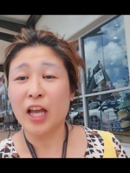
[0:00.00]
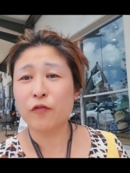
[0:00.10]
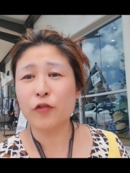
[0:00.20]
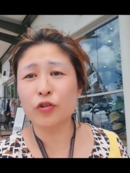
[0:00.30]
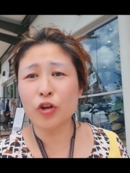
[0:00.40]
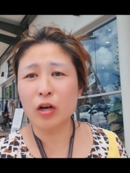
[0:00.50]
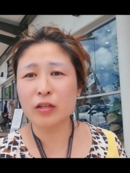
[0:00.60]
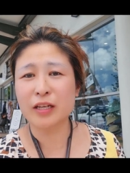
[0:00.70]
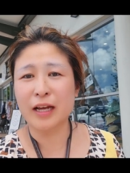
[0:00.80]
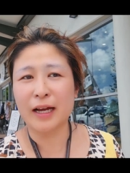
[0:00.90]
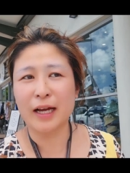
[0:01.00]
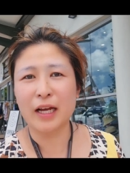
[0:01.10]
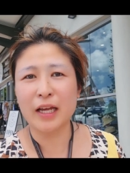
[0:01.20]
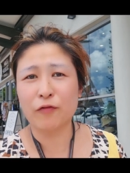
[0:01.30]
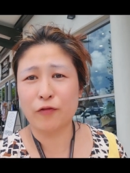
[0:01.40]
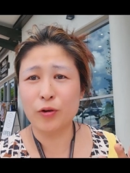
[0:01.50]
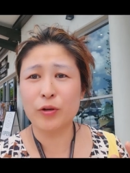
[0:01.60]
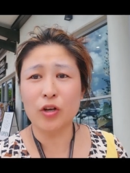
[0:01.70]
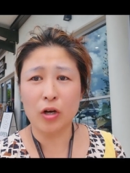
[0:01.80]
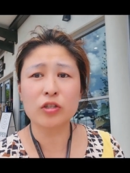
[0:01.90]
If you're not, uh, if
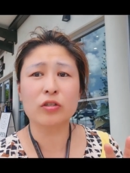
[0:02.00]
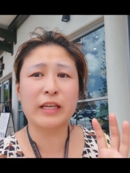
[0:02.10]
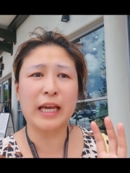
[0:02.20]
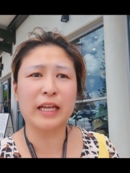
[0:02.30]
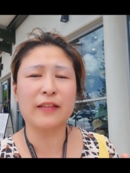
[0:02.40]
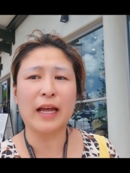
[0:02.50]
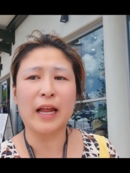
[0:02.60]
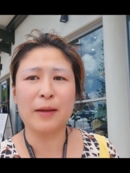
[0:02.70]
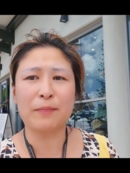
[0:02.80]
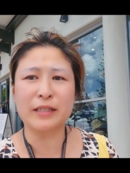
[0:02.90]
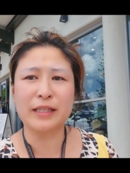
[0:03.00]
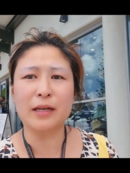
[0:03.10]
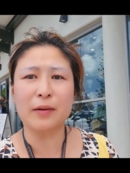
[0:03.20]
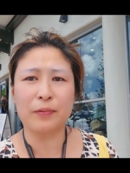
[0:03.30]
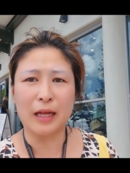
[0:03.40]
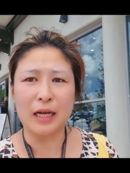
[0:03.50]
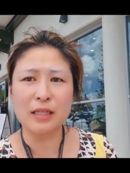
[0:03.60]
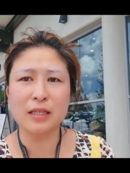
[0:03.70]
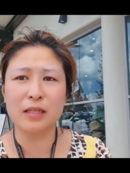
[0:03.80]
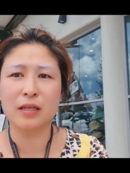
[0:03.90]
you're not getting that 8%
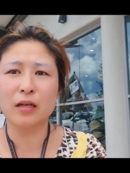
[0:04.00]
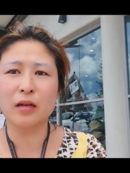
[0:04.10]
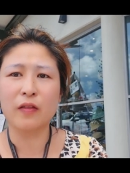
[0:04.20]
plus,